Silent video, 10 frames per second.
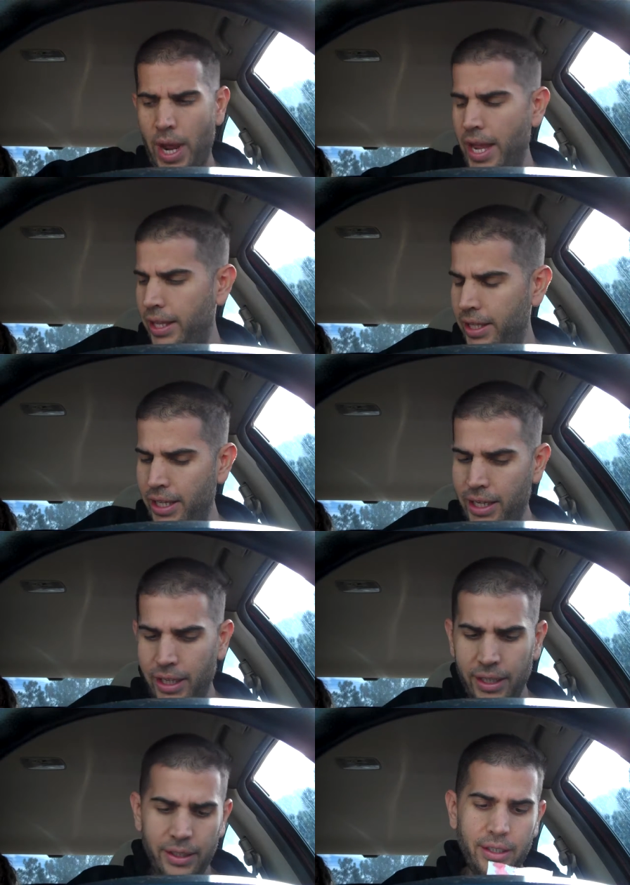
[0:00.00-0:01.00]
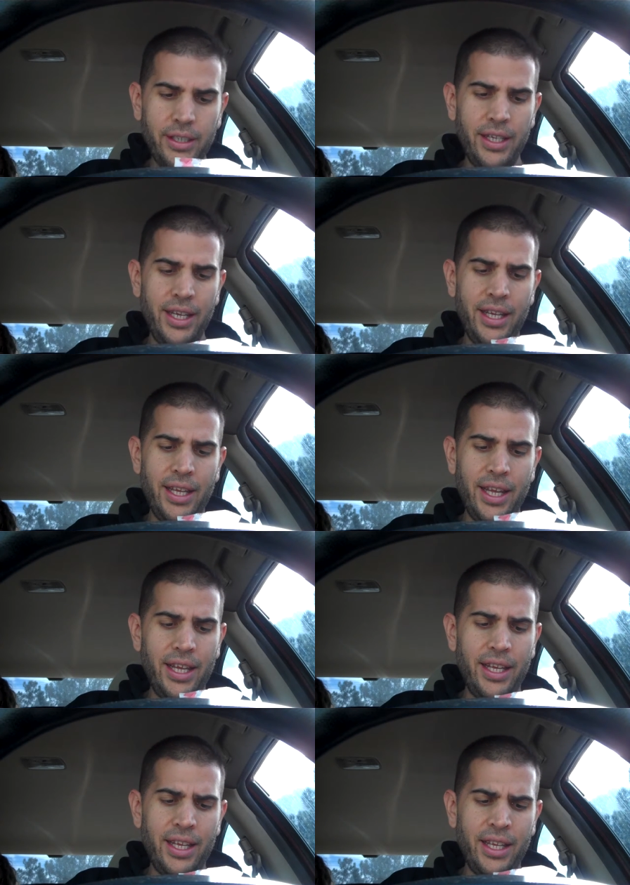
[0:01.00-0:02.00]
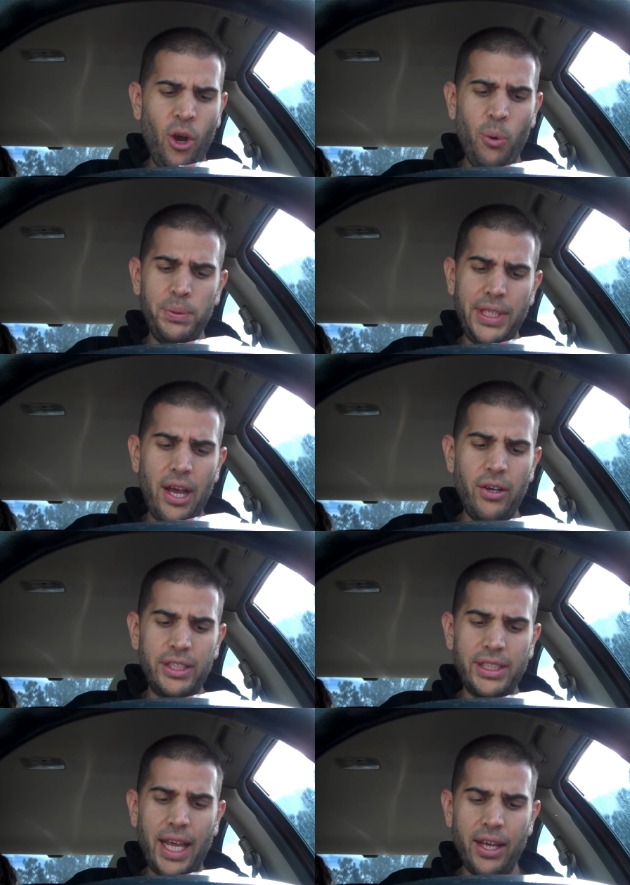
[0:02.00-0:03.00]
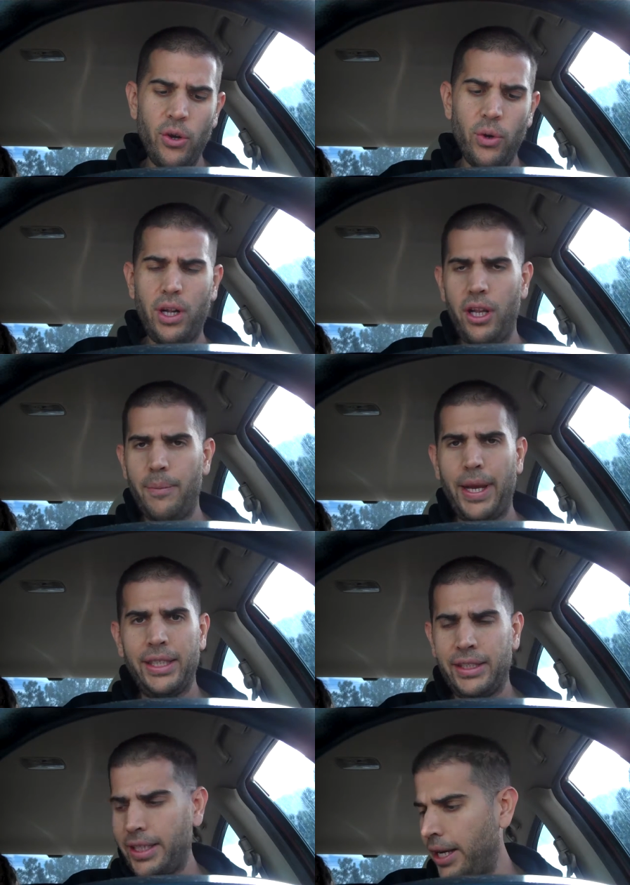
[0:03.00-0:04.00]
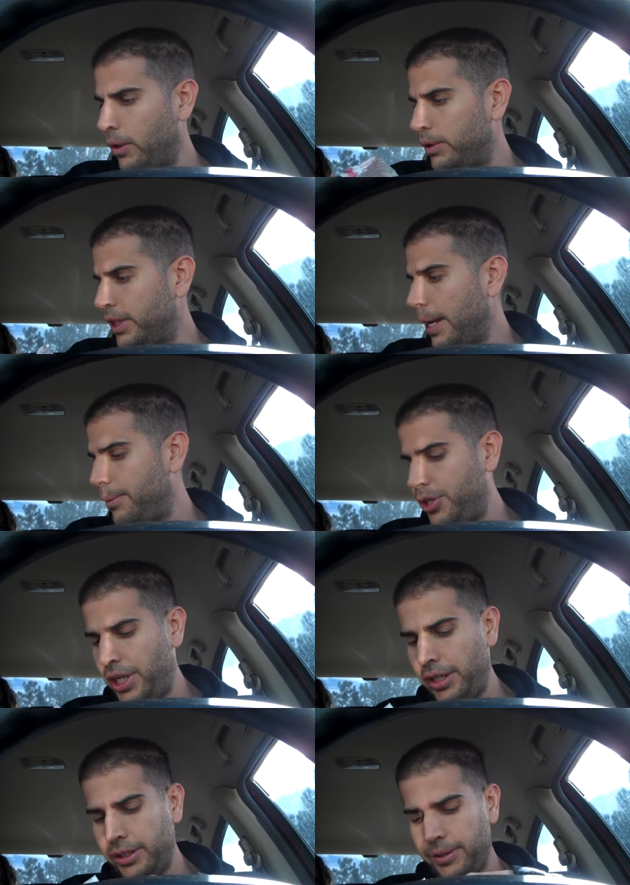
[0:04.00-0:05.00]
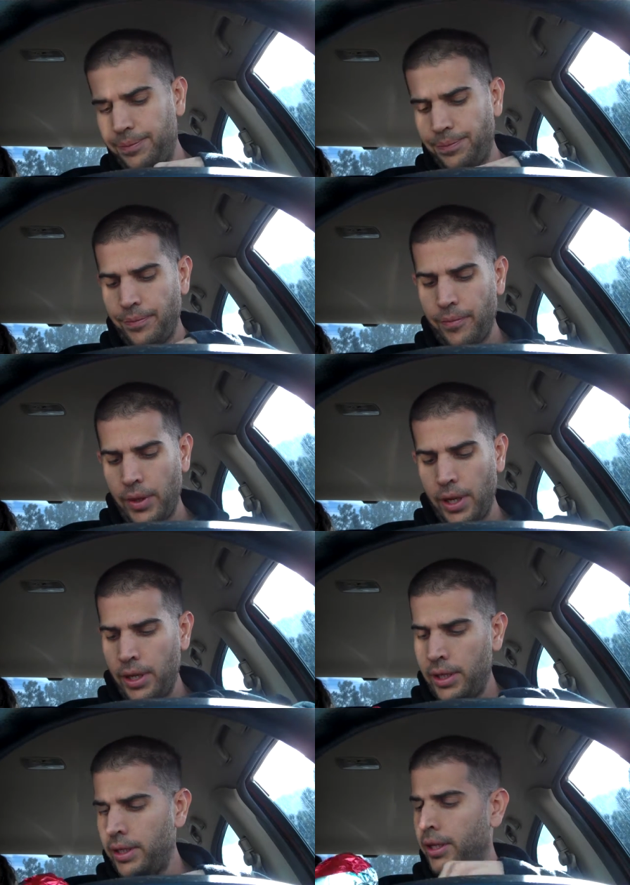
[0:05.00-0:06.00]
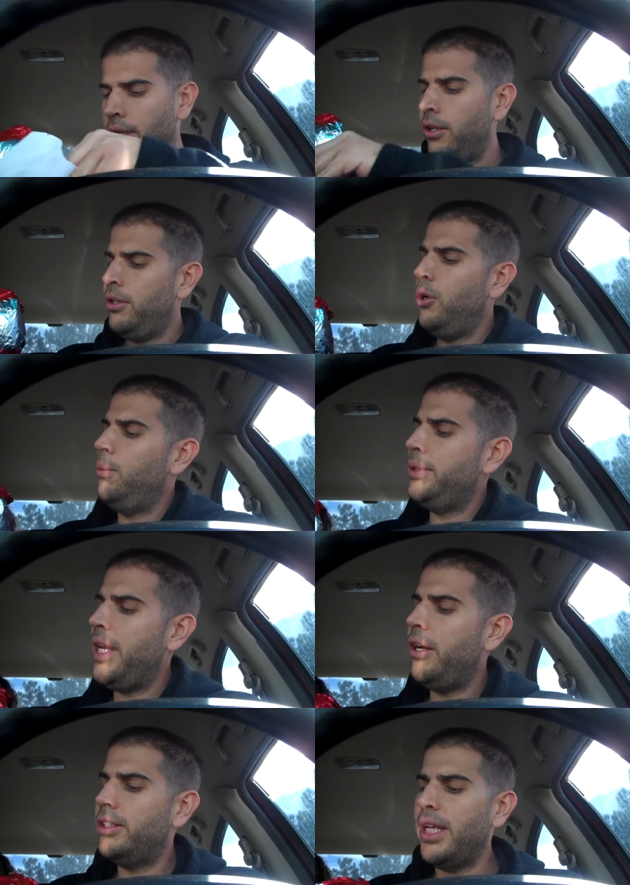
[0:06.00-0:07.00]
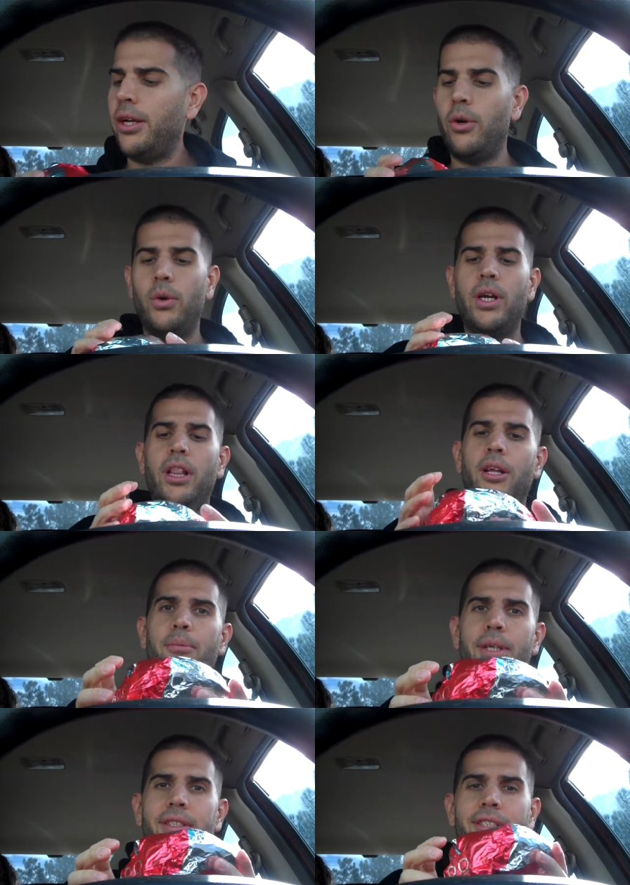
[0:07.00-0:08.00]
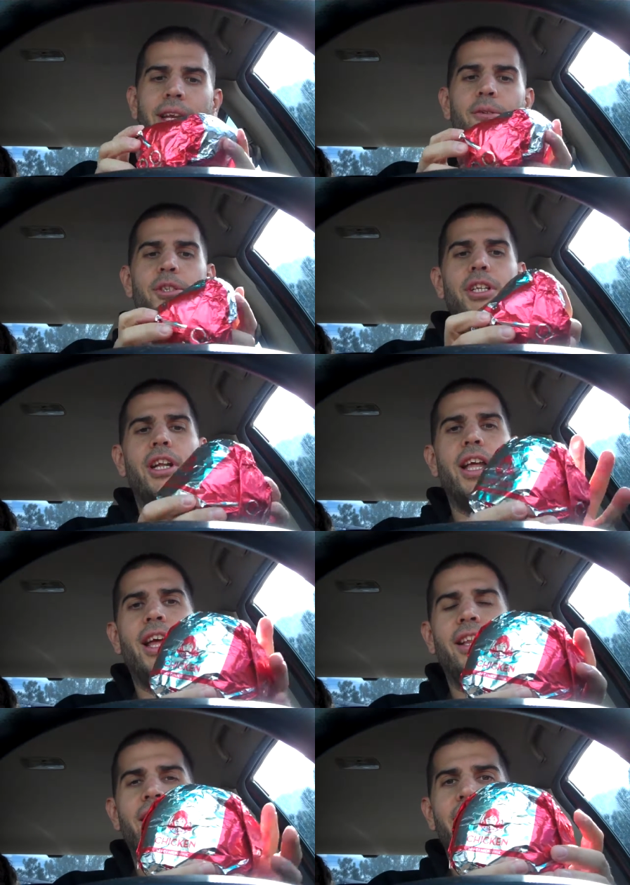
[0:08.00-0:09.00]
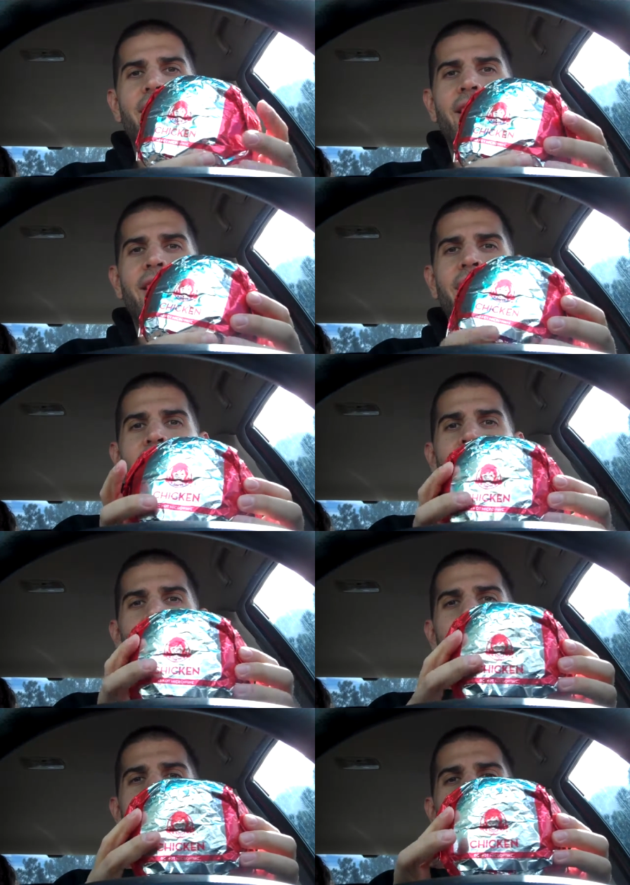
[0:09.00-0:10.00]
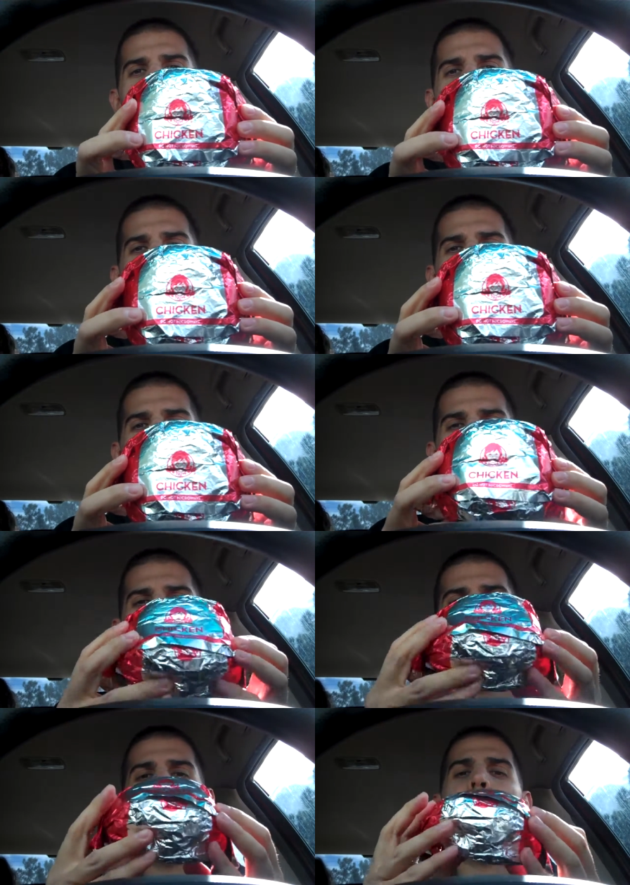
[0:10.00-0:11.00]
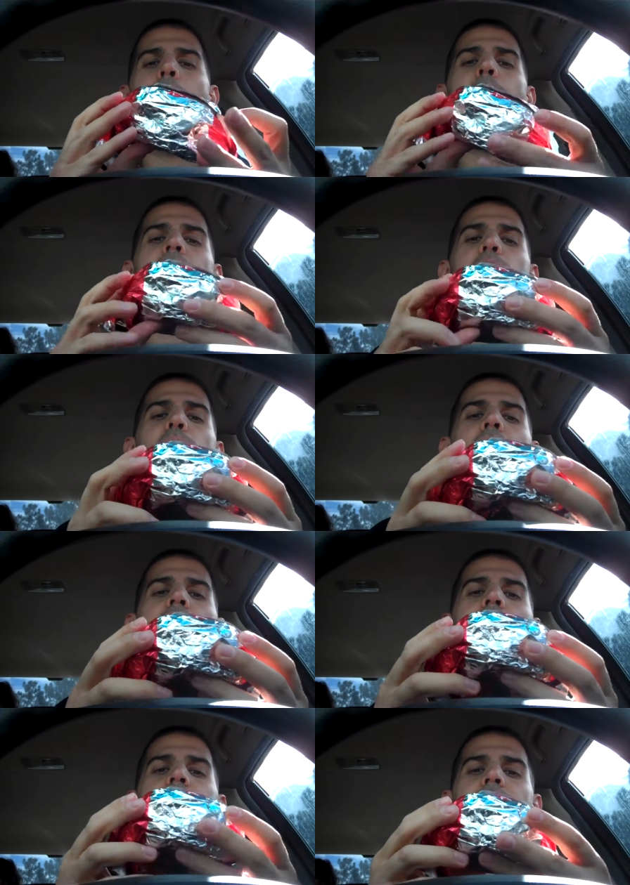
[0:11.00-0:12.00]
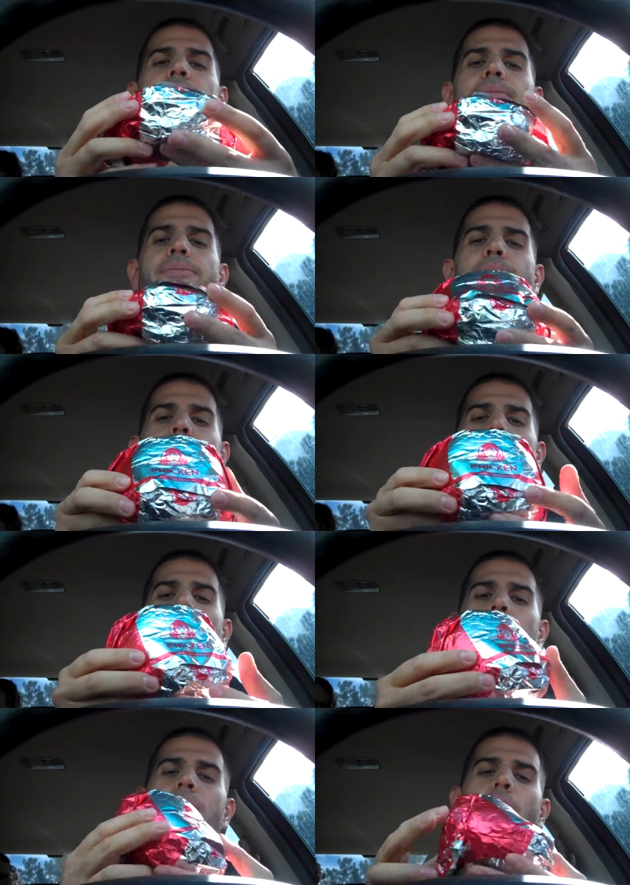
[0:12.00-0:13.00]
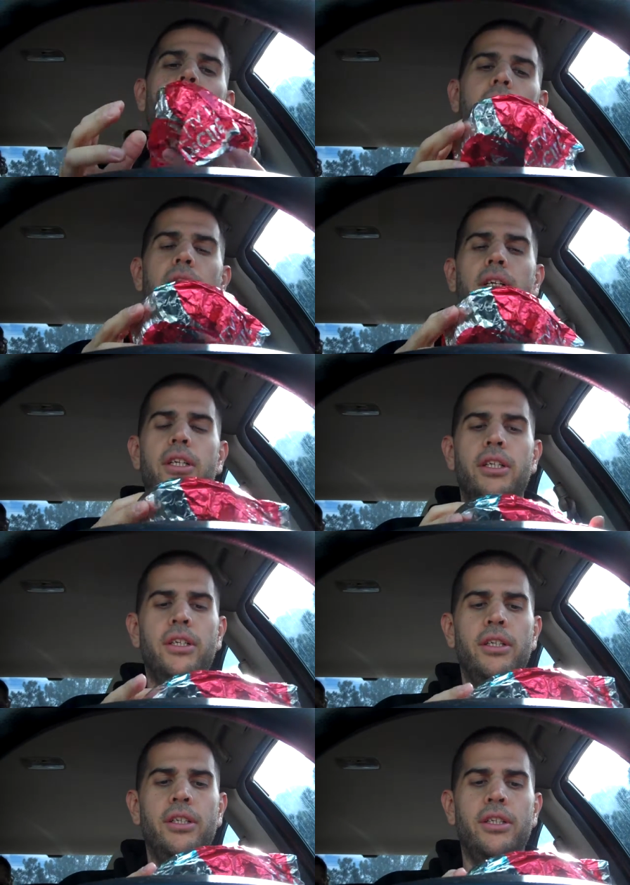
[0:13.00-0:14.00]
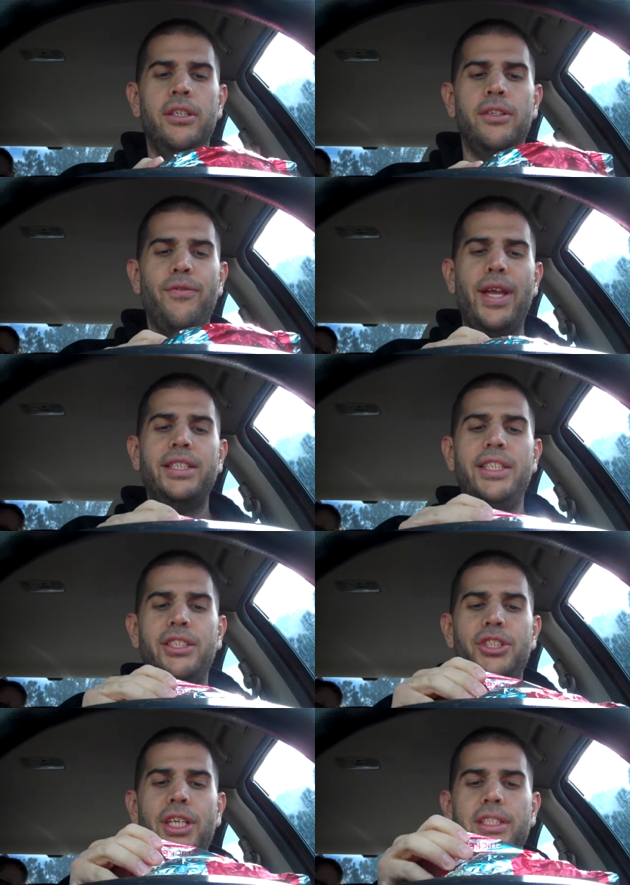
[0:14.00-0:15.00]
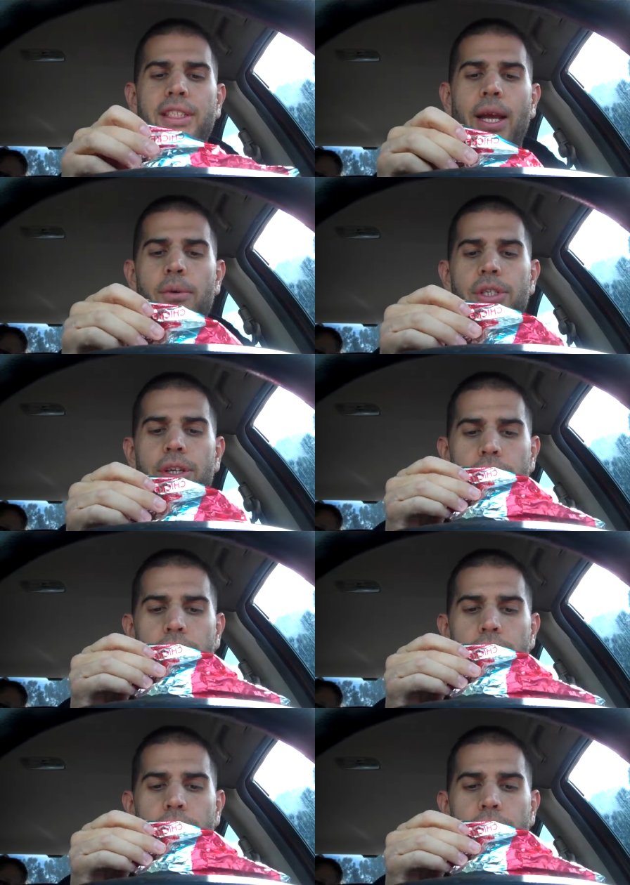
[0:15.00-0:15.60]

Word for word: trying the Homestyle Asiago Club. I guess Asiago is a type of cheese. Homestyle Asiago Club sandwich. that. One thing I do like about Wendy's is the wrapping is really nice. So, fancy chicken sandwich